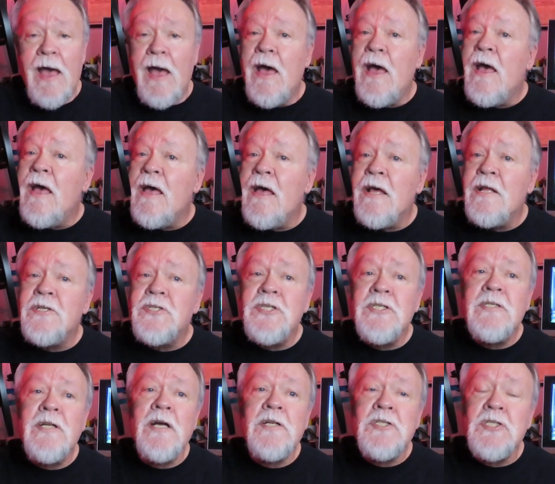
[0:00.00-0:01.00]
And she
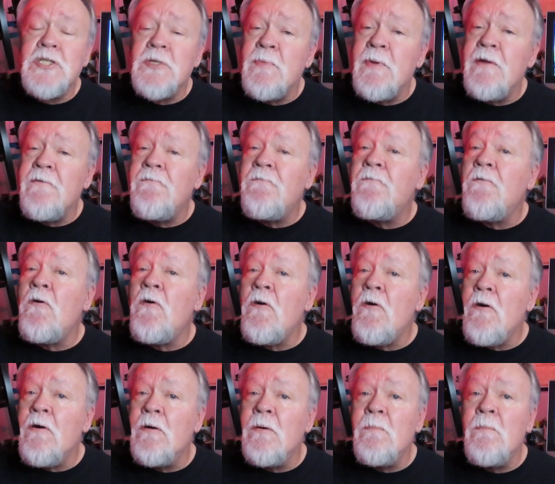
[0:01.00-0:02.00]
touched me
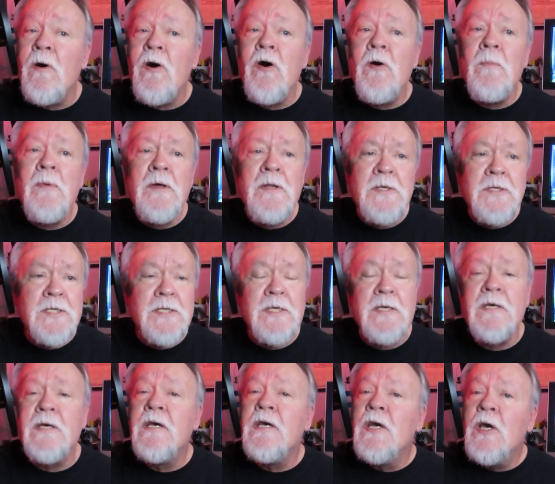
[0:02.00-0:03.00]
for a moment
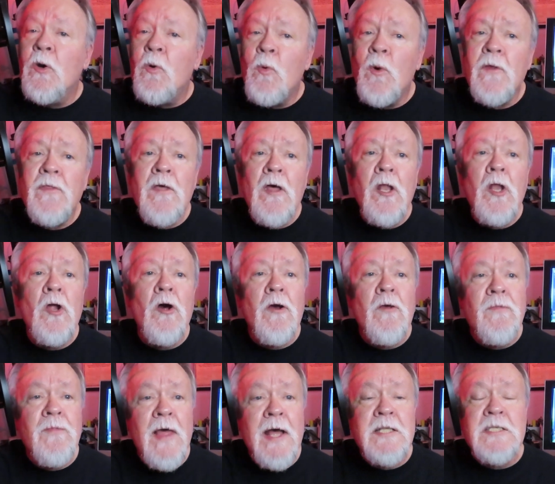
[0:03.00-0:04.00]
with a
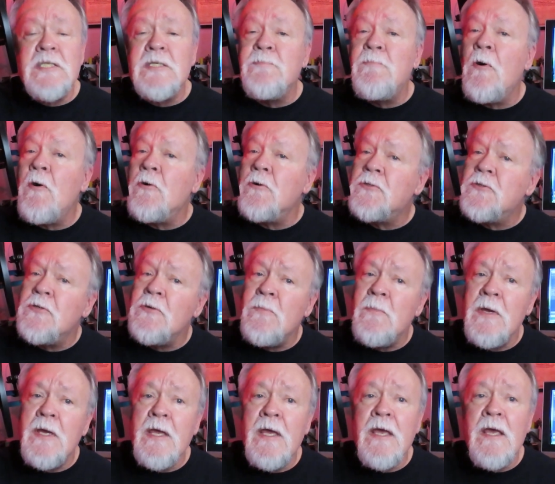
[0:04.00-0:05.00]
look that spoke to
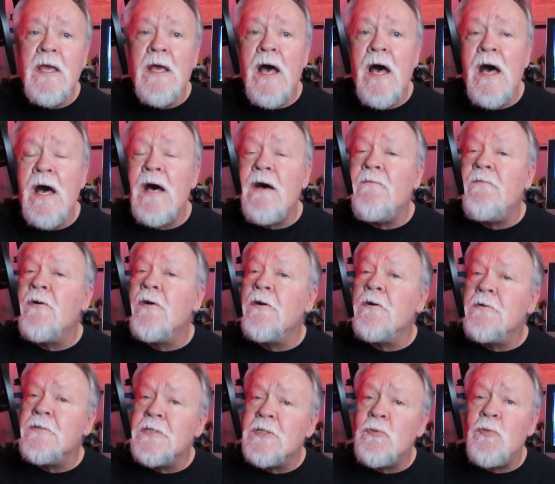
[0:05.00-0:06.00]
me of
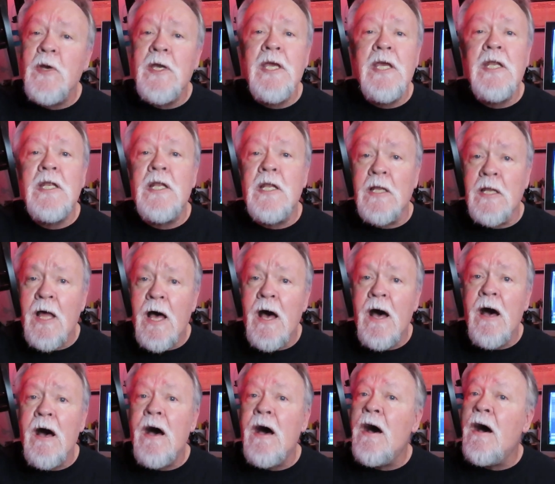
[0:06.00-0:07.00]
her sweet
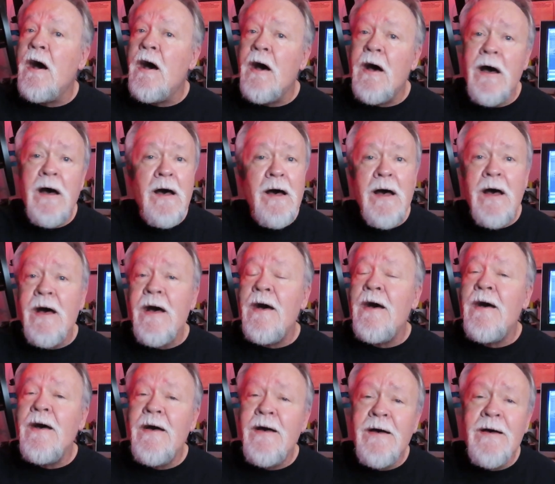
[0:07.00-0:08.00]

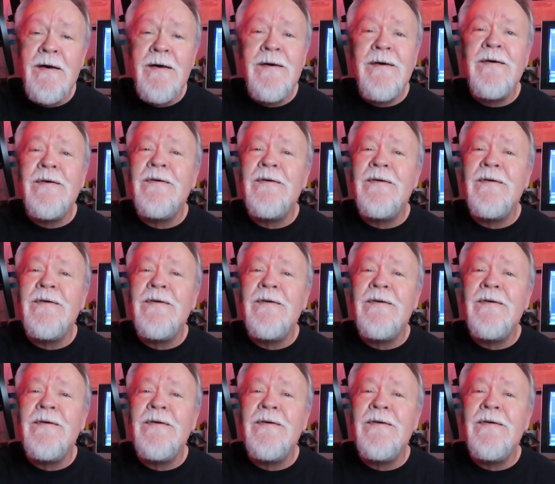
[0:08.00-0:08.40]
love.